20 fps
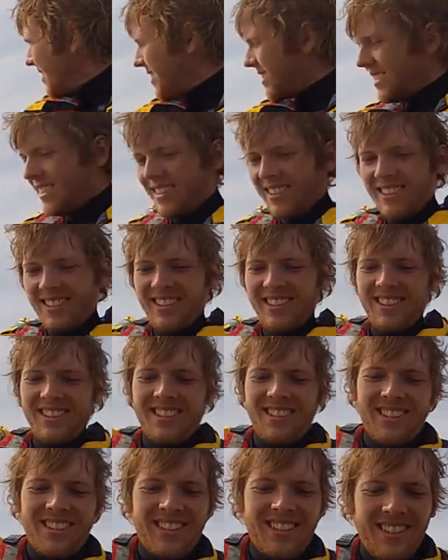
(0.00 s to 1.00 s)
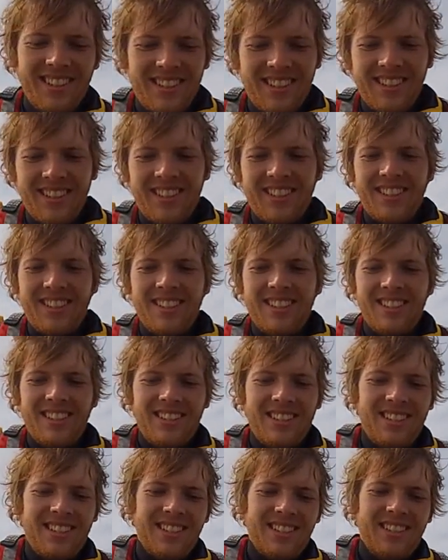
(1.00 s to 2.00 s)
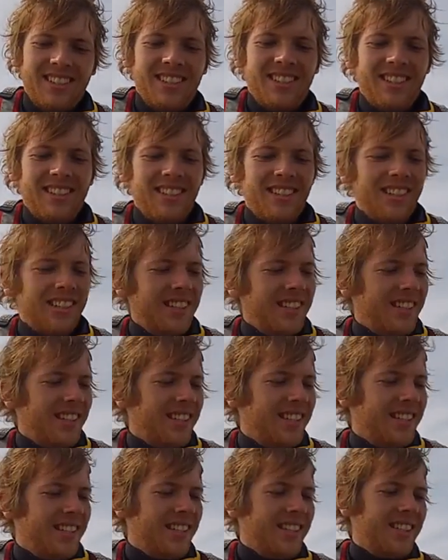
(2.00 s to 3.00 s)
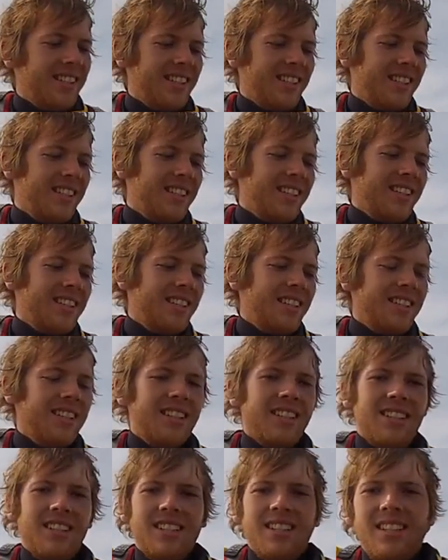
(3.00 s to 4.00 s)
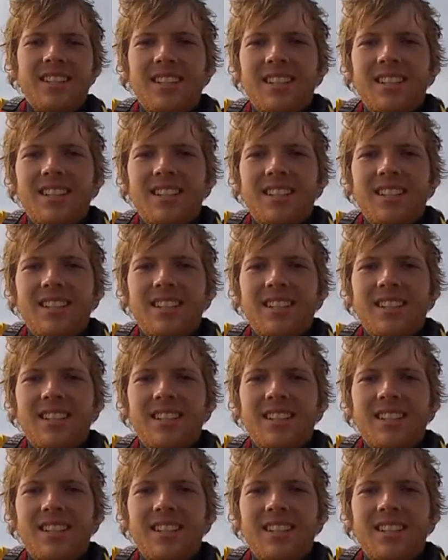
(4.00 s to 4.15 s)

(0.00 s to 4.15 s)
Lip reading: (no one is talking)